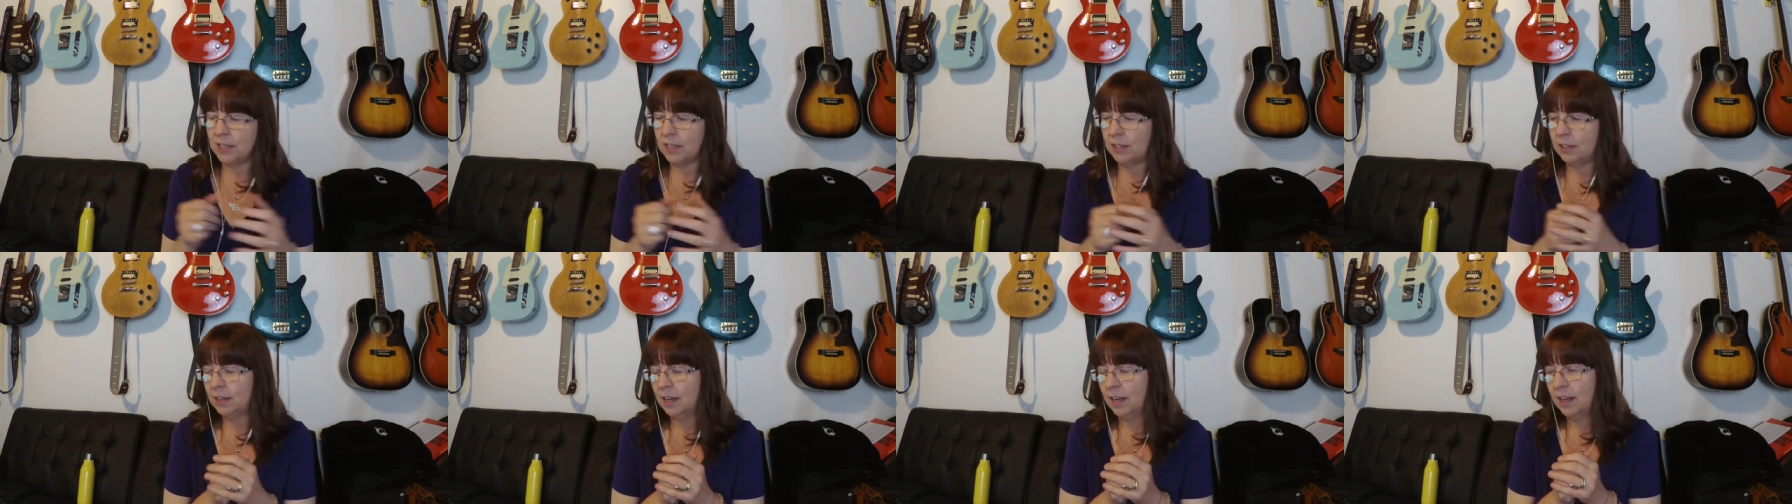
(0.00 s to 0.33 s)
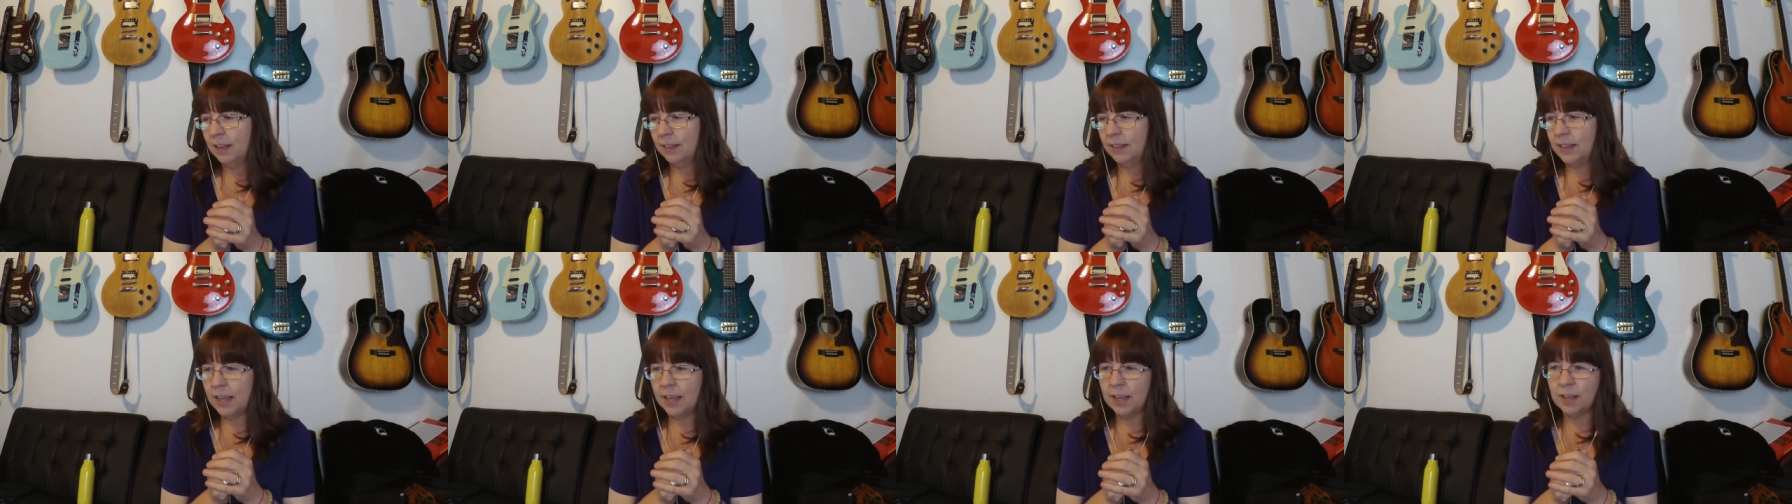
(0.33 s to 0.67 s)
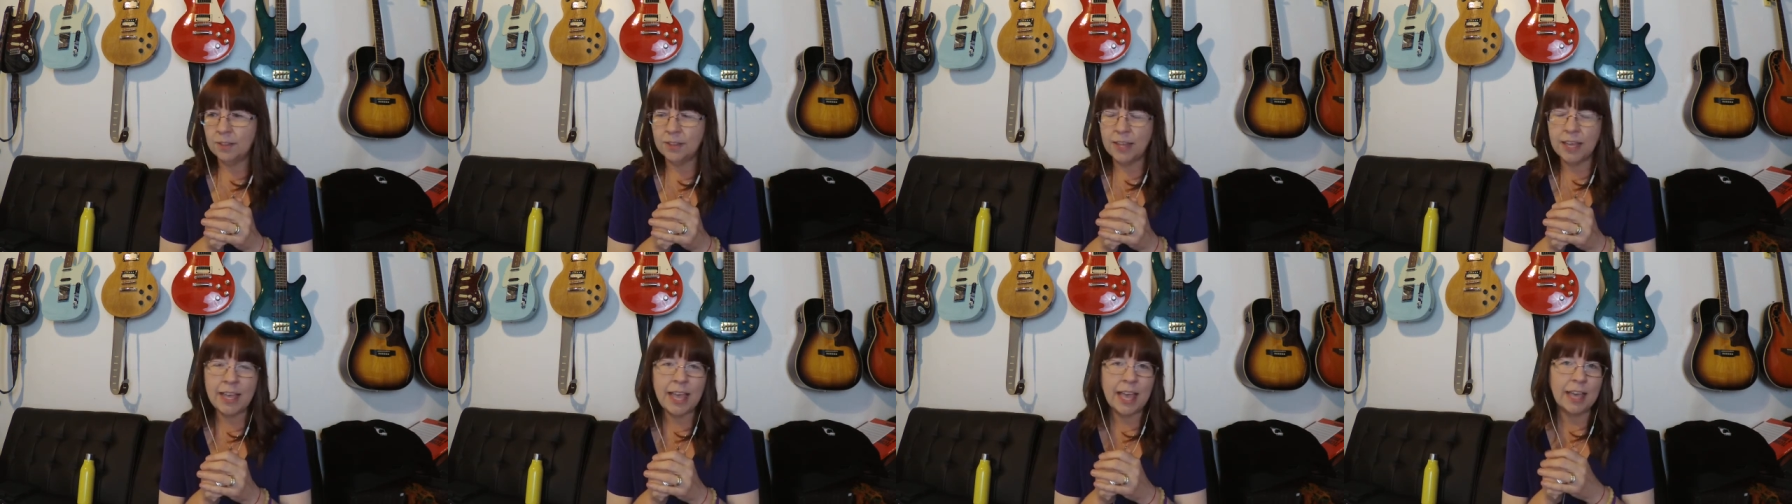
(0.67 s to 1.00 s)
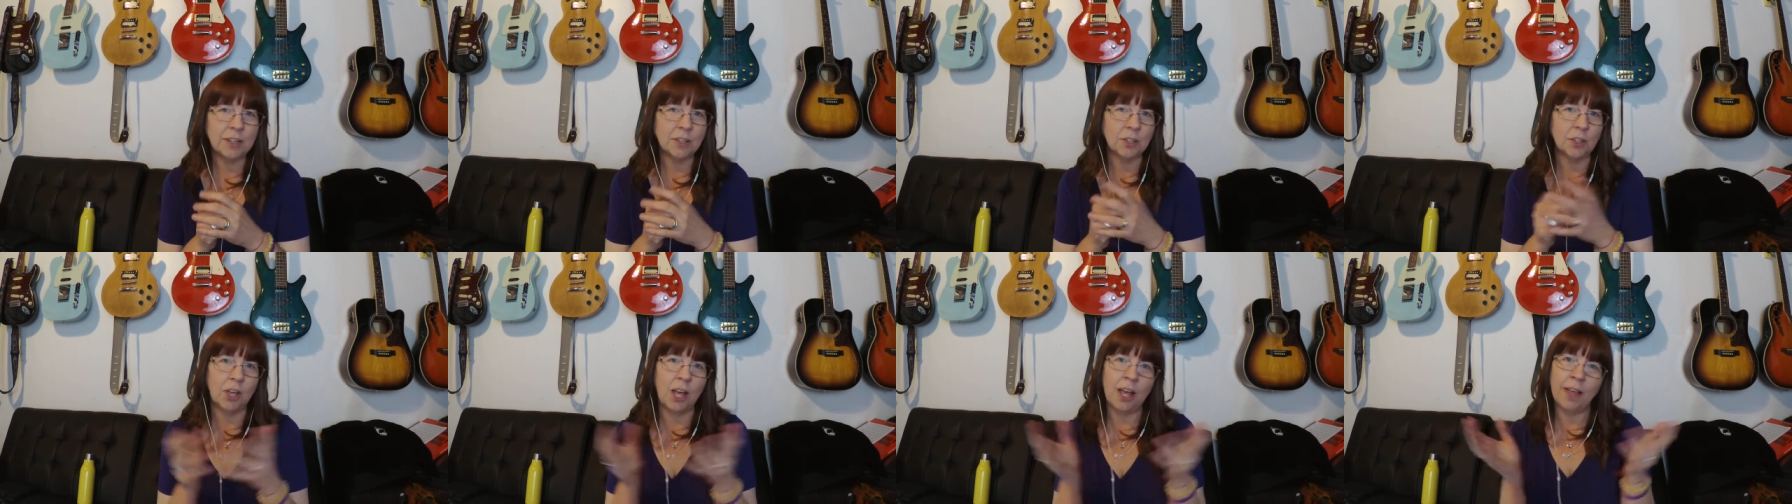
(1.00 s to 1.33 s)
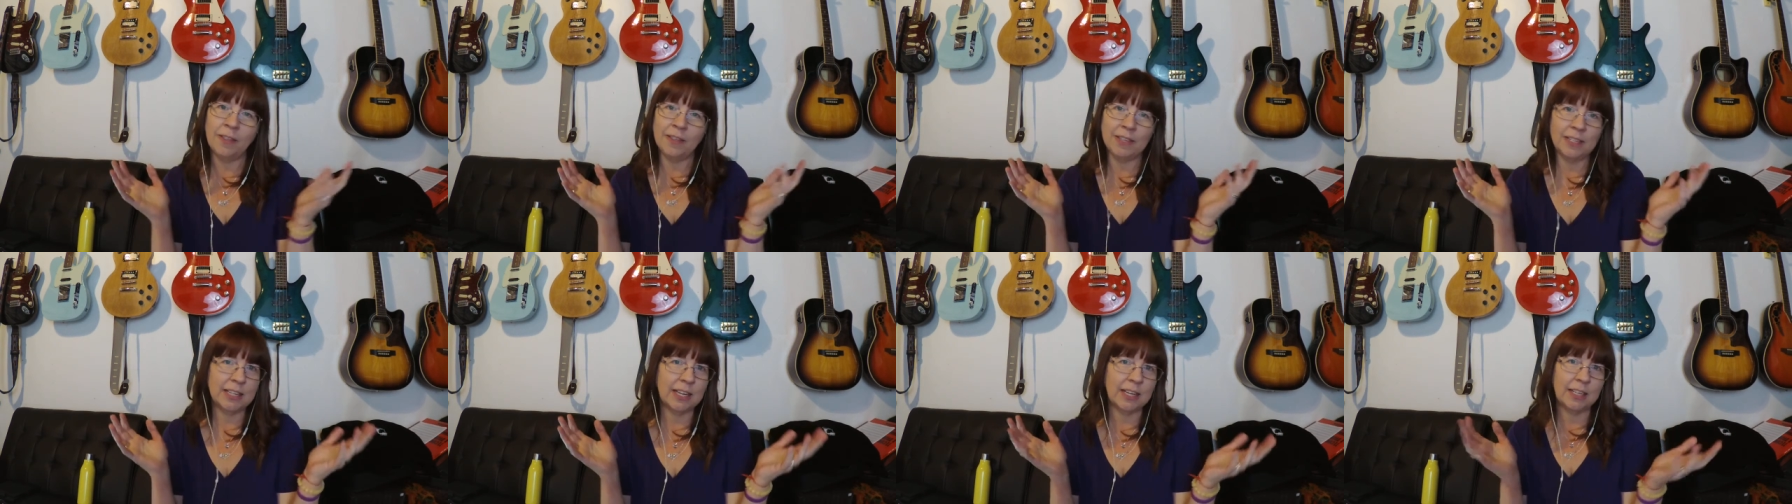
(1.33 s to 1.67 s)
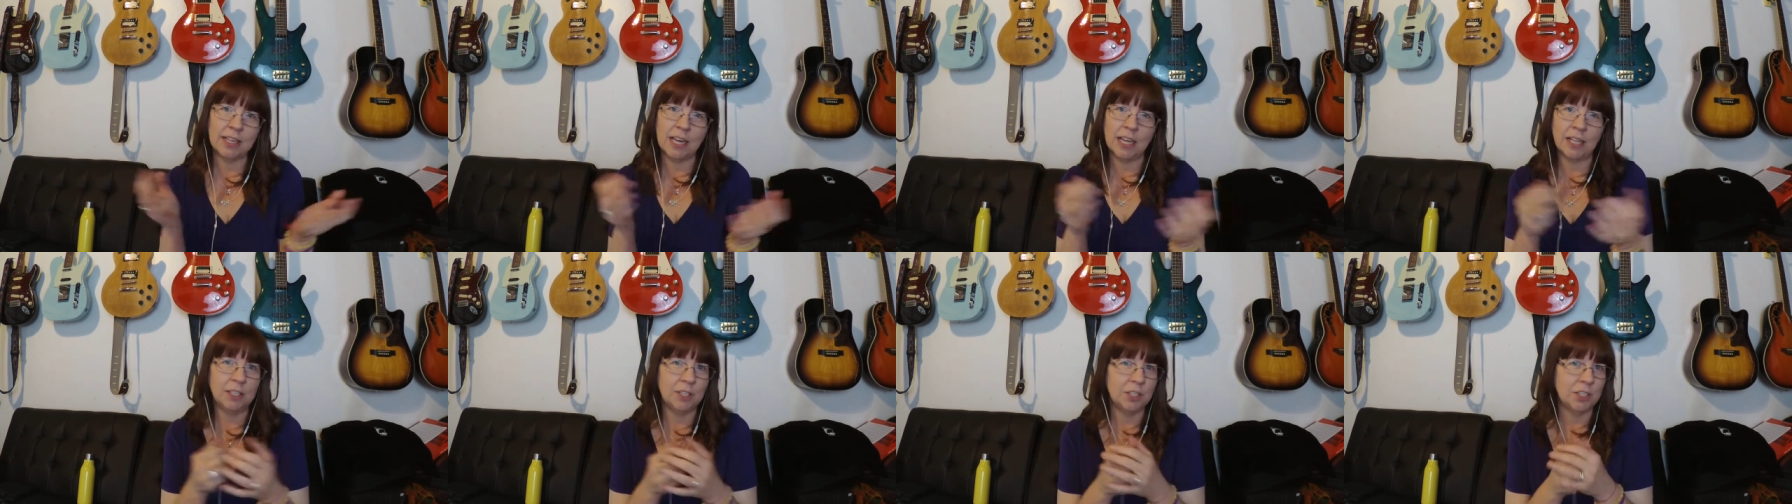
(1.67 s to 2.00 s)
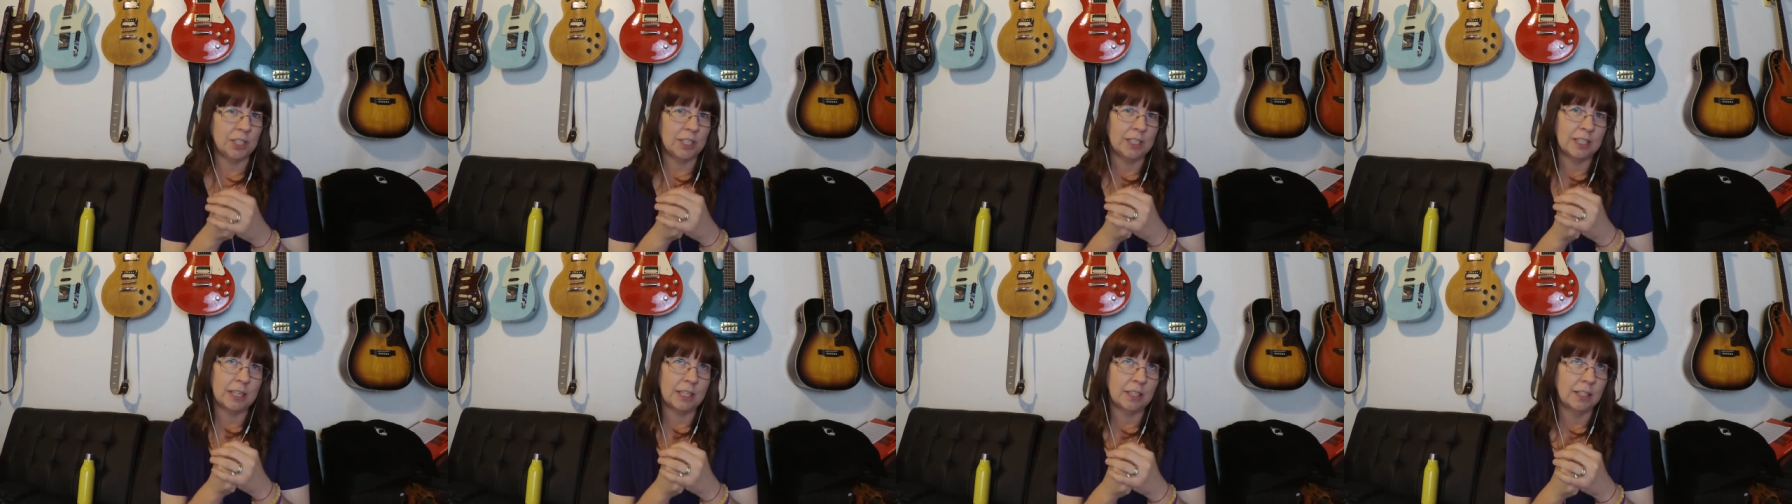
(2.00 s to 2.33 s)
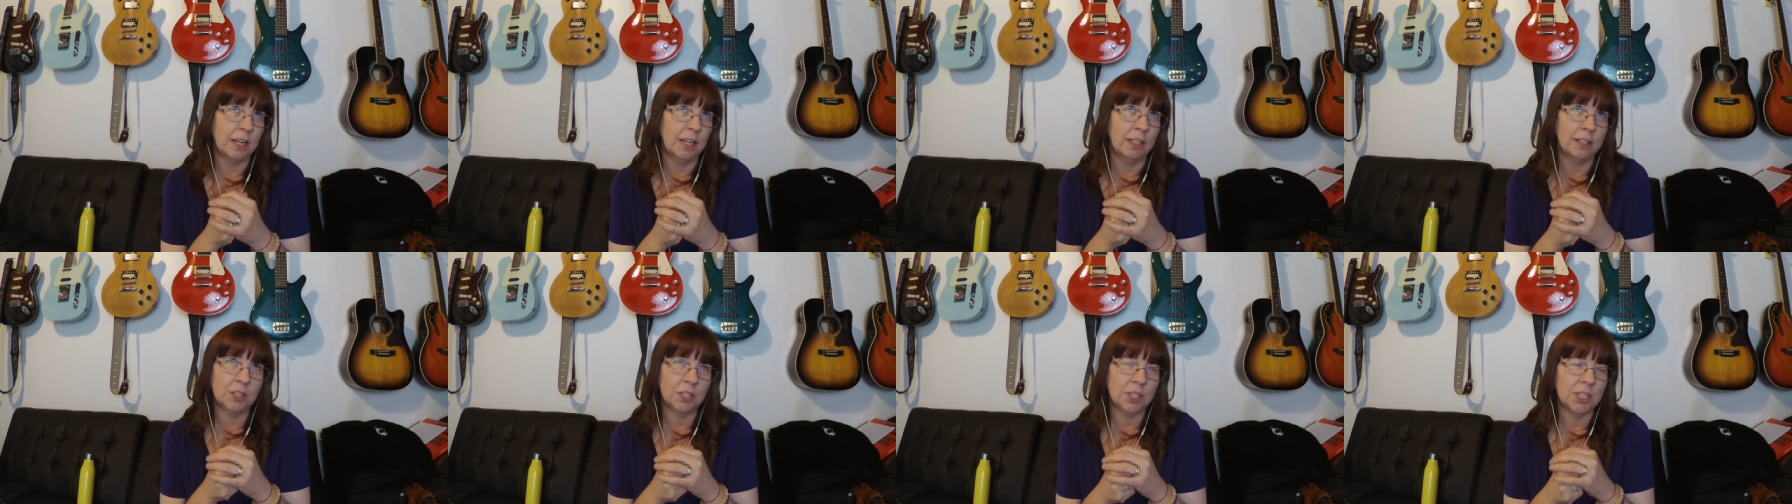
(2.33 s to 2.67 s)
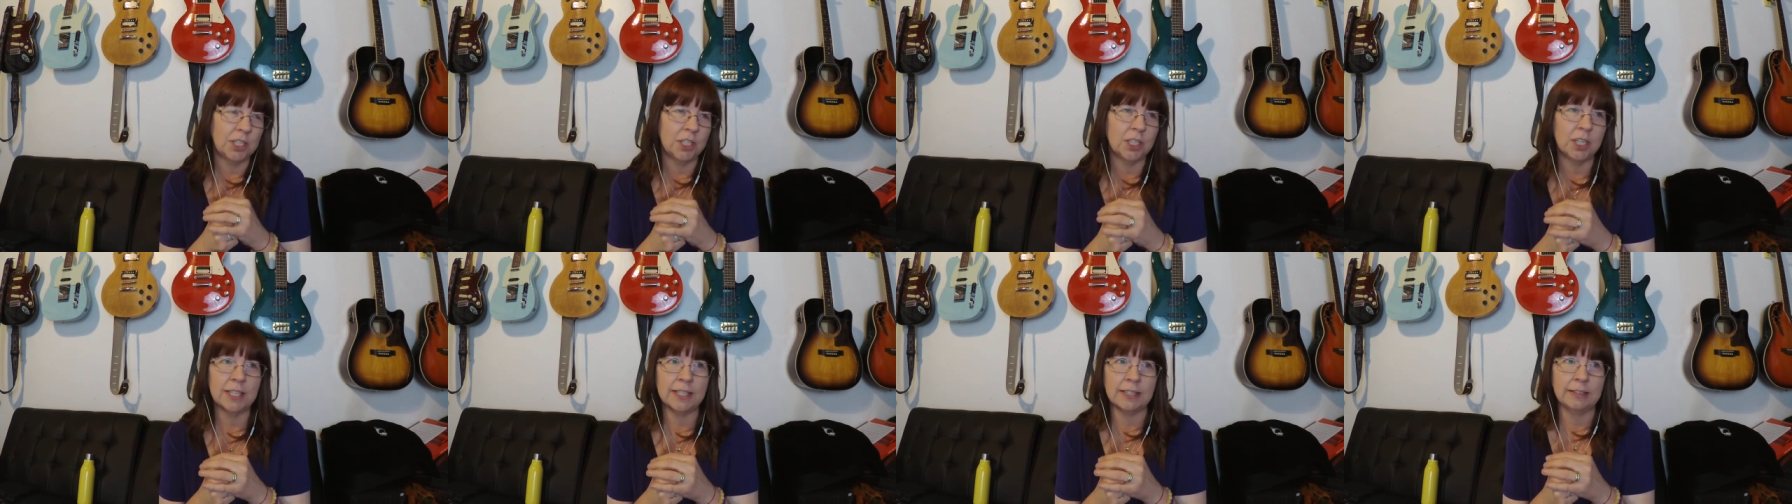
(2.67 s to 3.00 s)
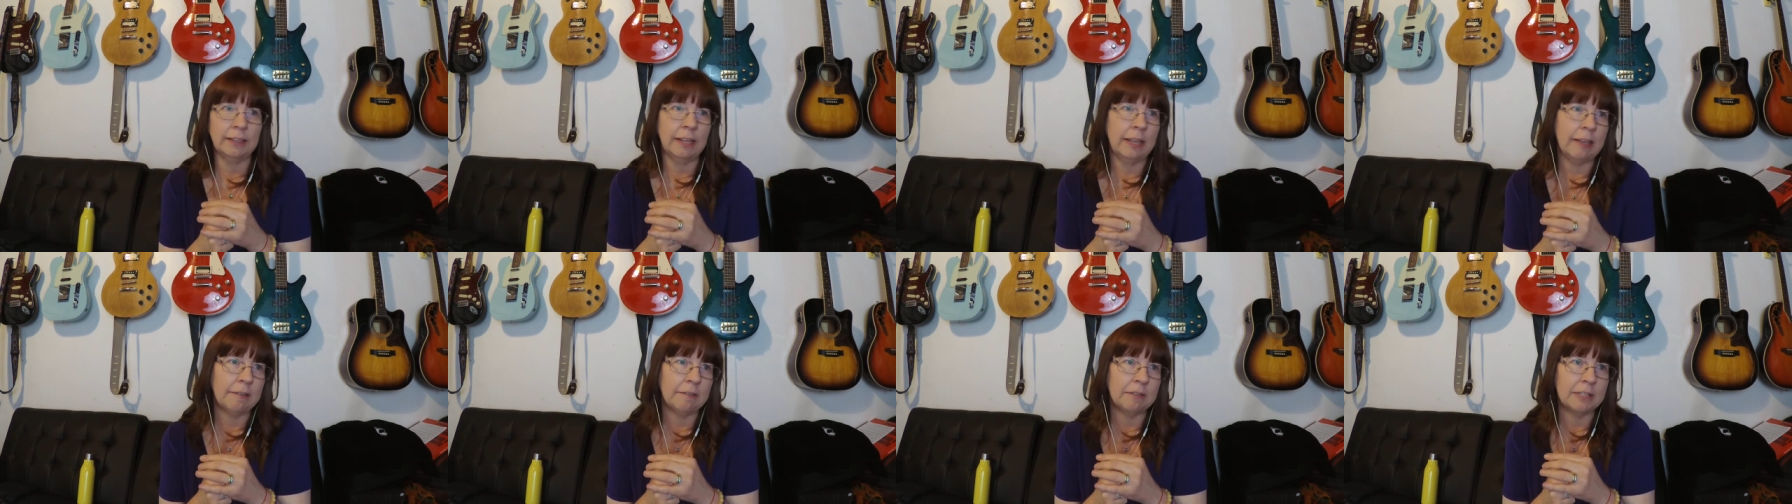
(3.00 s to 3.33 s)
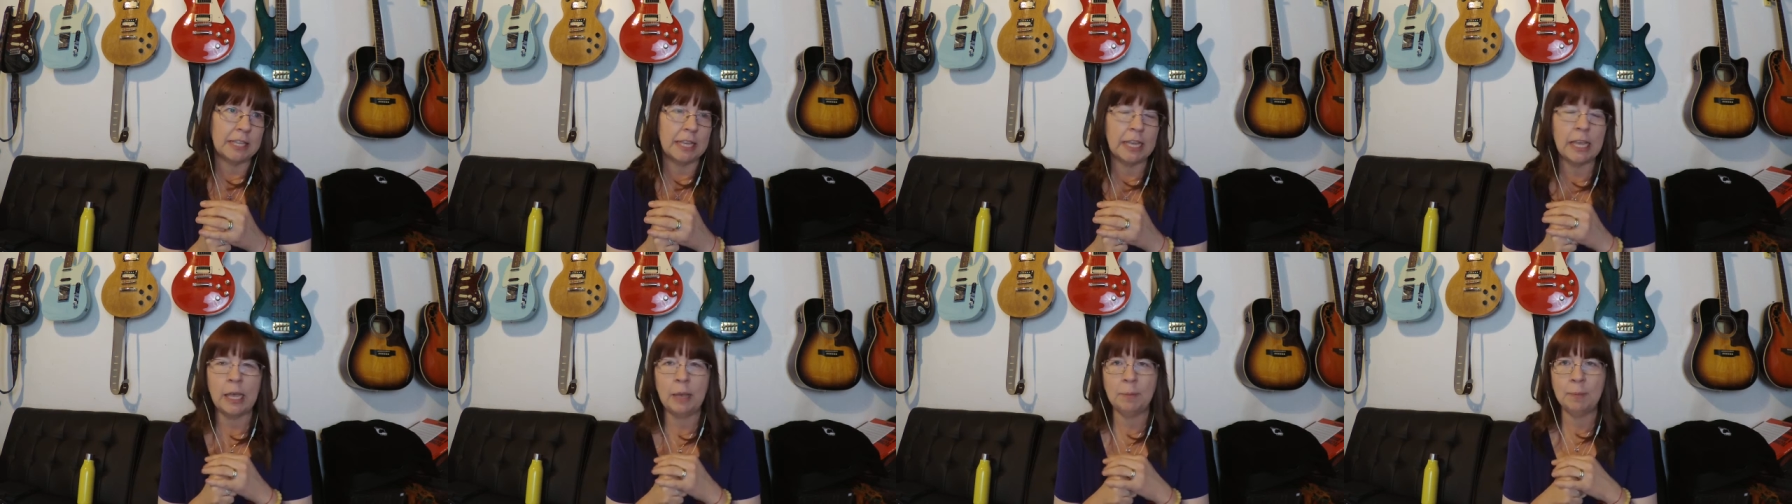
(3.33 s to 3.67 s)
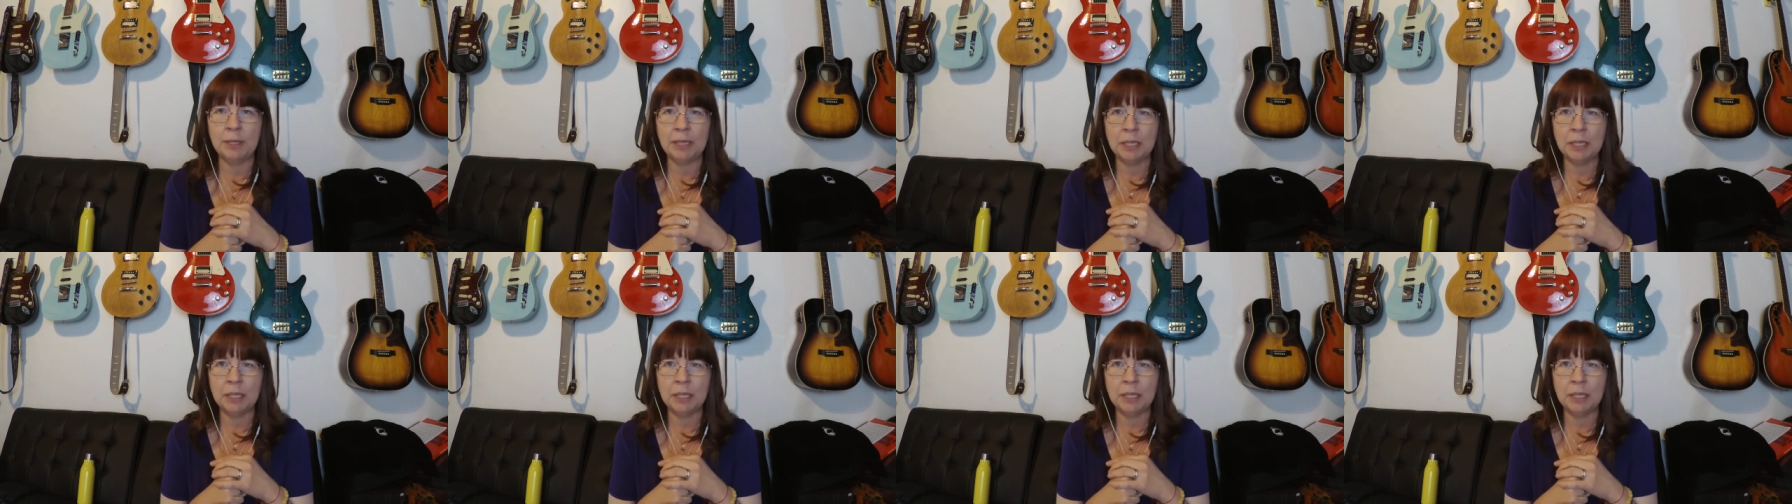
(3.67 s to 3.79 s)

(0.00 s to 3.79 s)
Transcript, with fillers: And they, they handle all this technology, and technology just loves them.